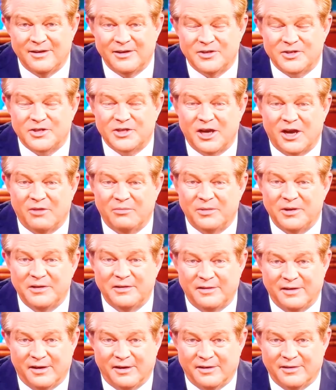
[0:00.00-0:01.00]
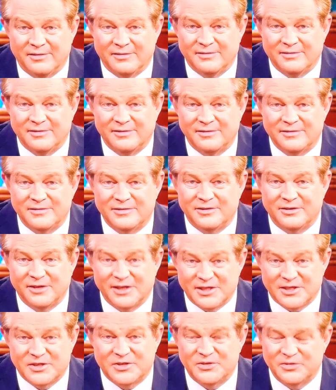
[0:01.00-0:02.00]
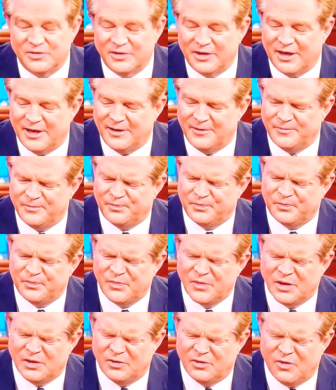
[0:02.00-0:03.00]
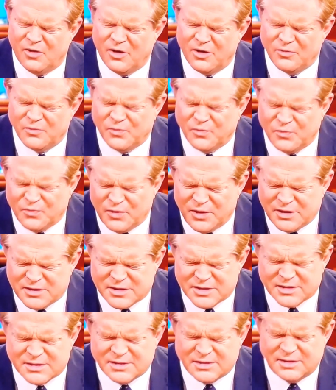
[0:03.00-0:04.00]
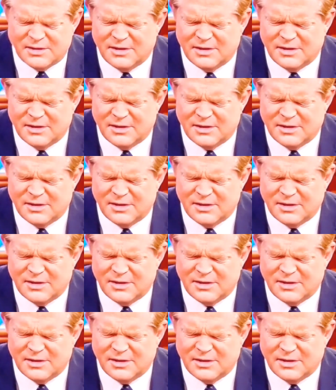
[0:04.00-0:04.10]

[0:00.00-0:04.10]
it shall be done. So, let's do that. Lord, we just